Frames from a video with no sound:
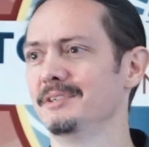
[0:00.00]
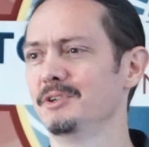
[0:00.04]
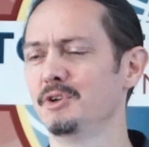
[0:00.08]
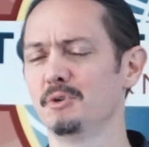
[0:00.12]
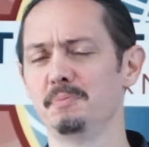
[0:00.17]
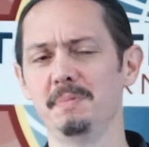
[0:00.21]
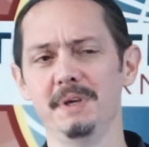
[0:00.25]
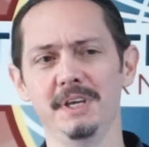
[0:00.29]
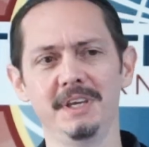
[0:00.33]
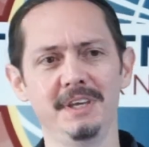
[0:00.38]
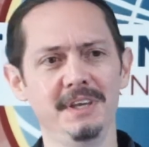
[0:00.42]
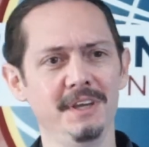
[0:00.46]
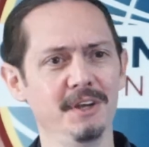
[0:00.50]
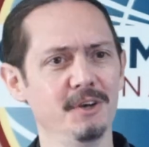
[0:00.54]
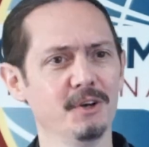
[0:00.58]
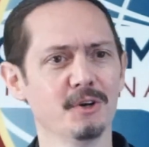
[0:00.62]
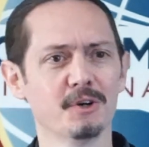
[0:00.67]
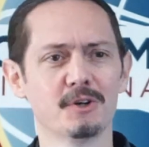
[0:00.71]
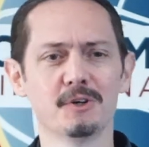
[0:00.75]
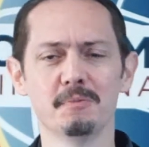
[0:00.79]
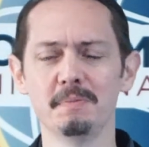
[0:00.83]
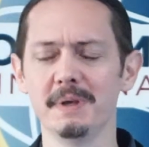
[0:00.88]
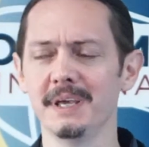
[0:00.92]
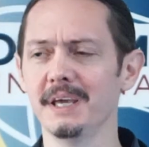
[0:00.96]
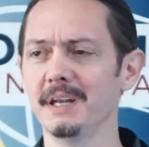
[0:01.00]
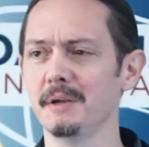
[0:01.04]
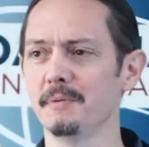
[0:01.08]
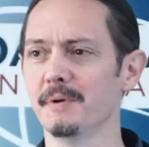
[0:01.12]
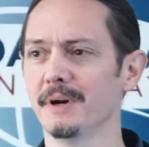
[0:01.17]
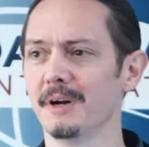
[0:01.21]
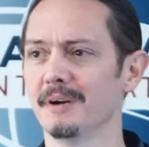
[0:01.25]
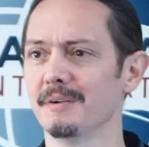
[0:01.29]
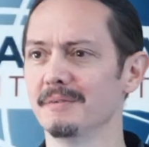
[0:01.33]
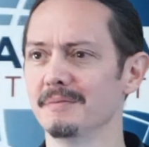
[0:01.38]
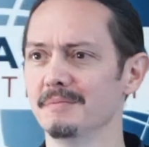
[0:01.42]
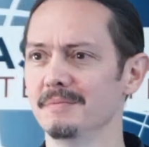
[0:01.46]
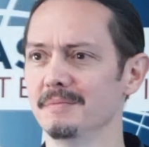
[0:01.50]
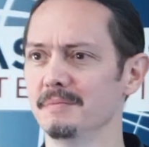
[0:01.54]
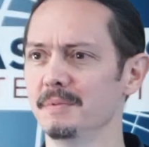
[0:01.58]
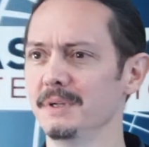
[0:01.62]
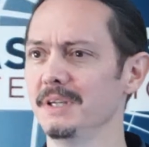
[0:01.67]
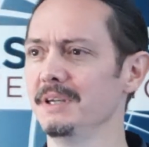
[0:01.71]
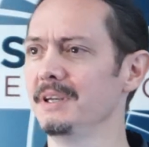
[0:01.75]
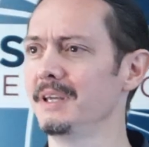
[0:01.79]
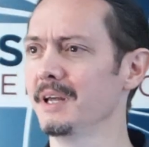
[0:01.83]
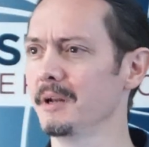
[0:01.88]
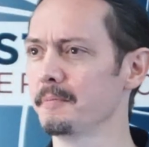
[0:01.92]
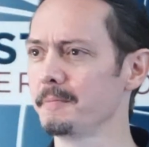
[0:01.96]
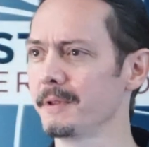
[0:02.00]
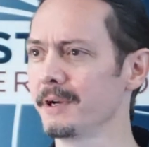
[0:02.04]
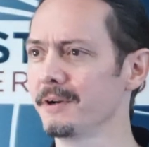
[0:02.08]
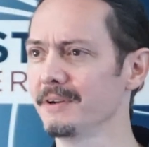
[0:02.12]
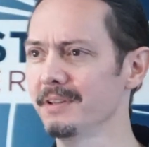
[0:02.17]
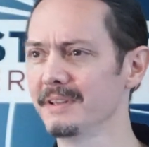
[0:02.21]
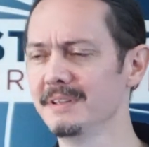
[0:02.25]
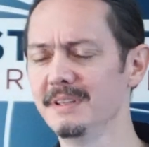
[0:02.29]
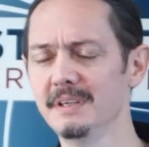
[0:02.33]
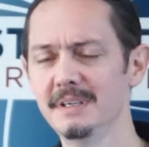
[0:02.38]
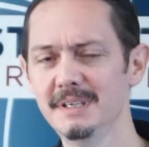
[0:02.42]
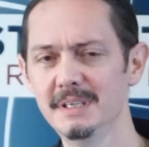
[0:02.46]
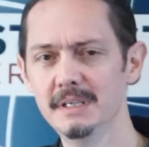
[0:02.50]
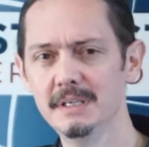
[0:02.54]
Could be here, could be anywhere, but you get up there and